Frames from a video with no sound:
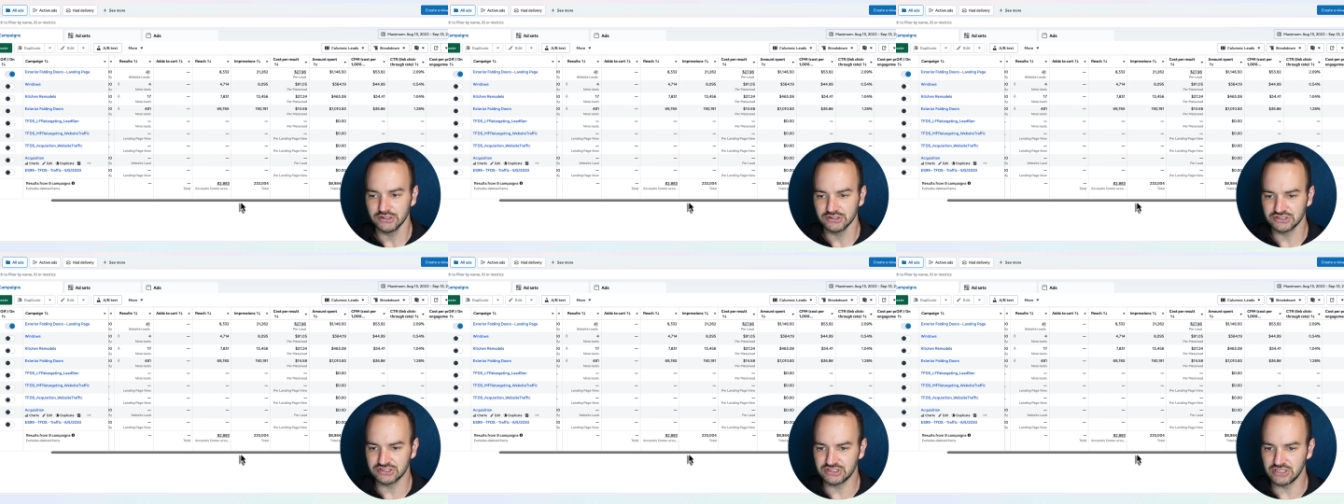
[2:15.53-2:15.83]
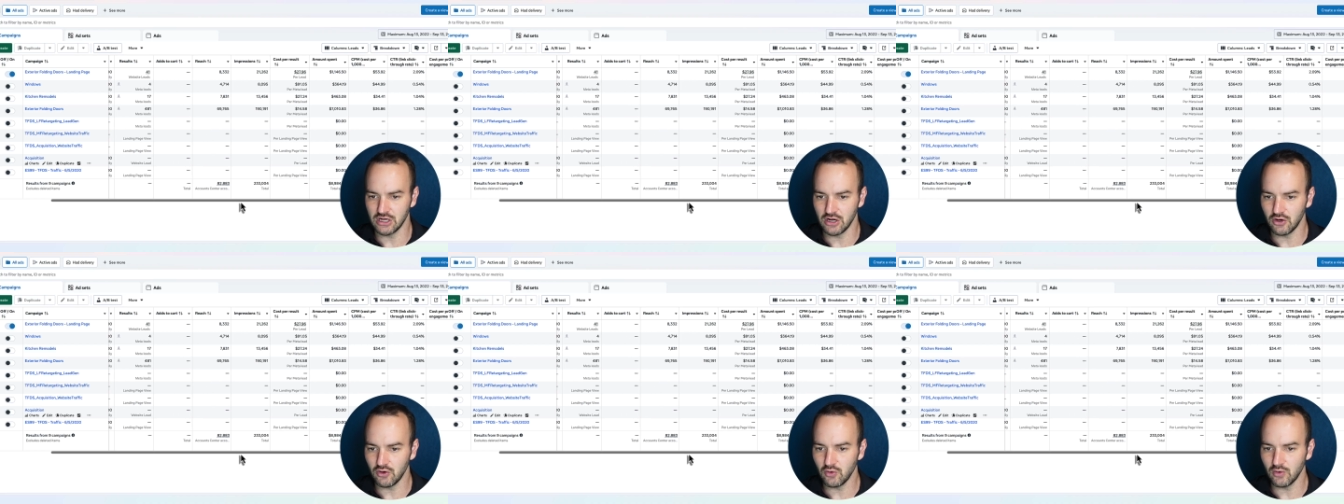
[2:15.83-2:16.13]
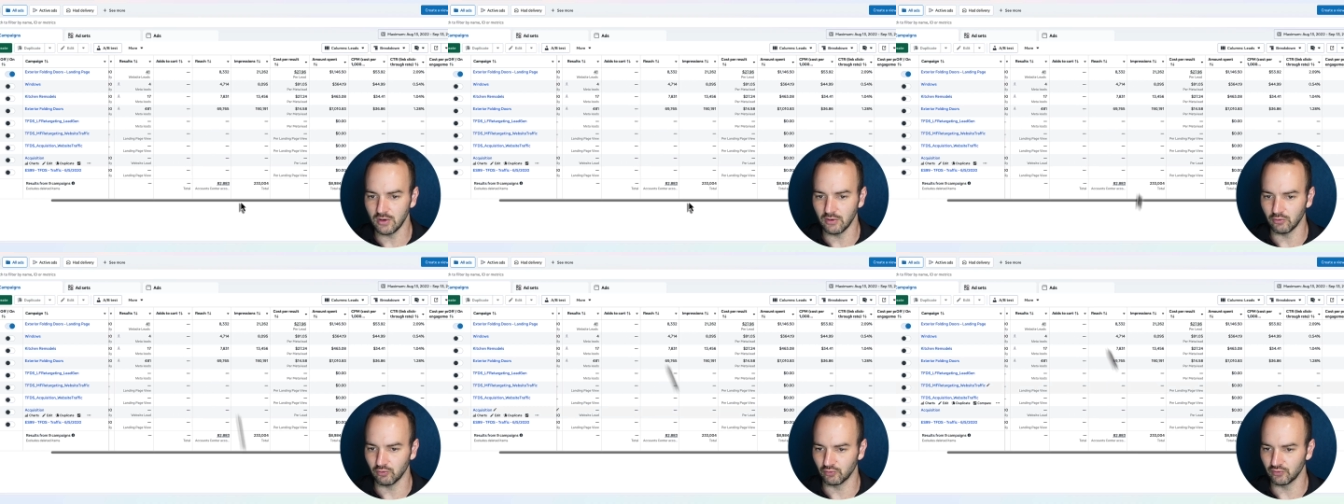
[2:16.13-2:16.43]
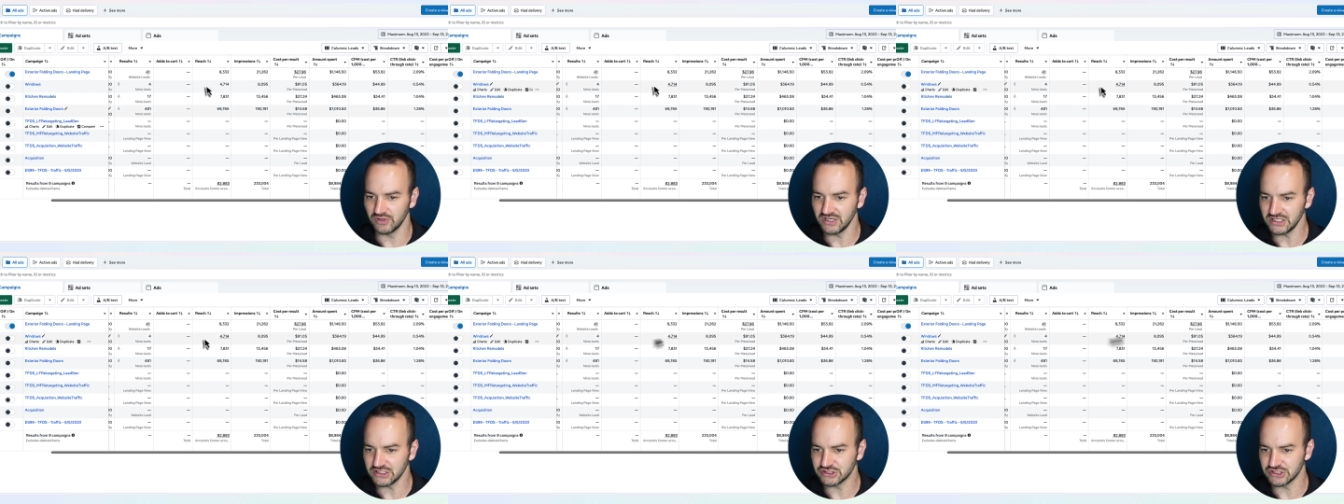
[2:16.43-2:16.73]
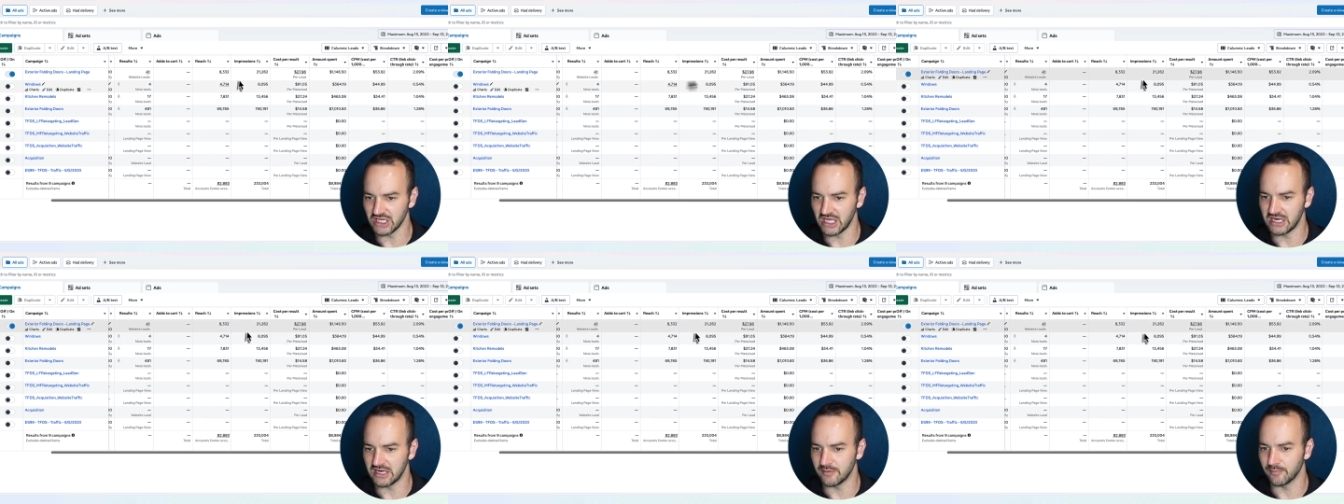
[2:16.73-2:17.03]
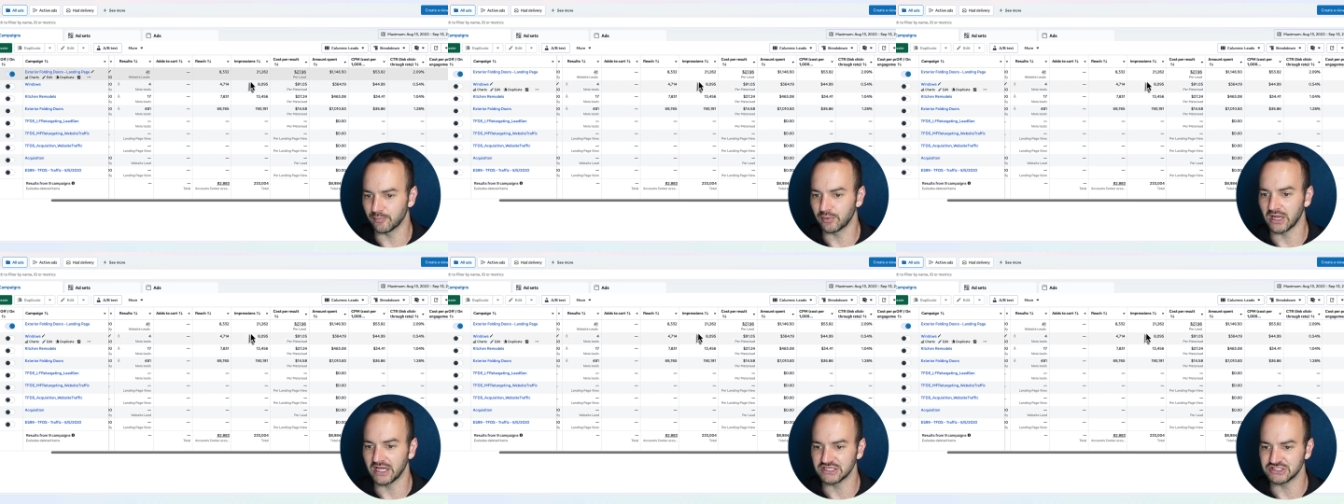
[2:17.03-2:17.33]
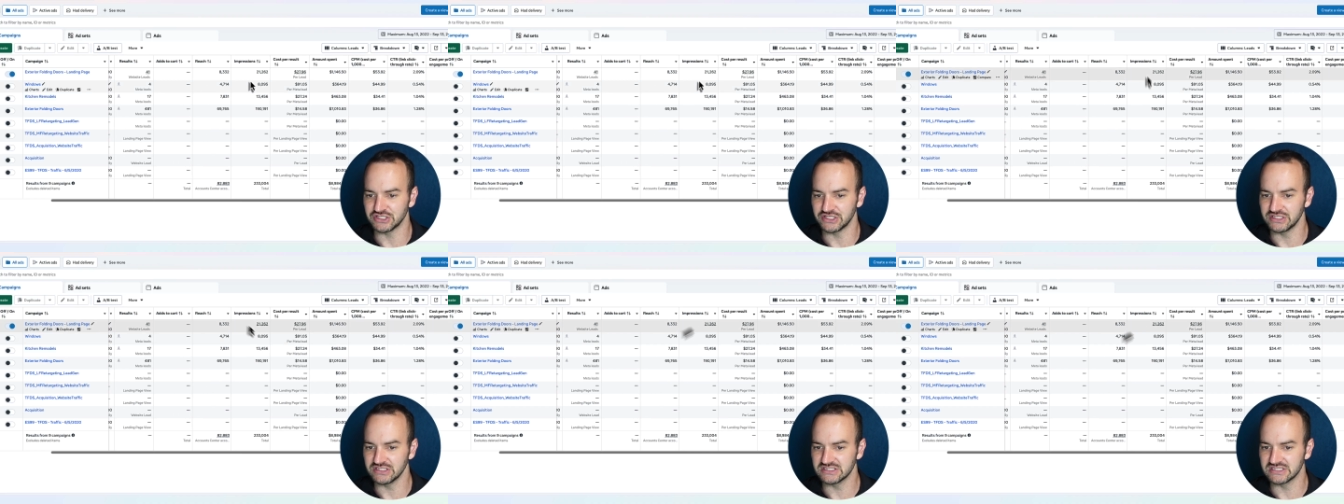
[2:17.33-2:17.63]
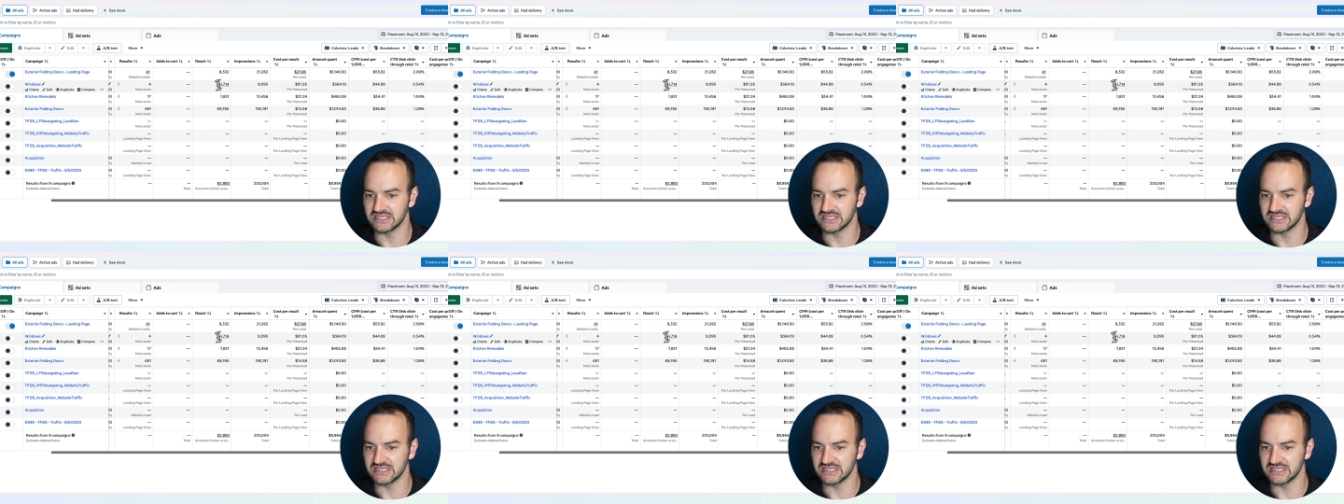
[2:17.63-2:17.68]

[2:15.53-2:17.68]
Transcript: So, reach and impressions,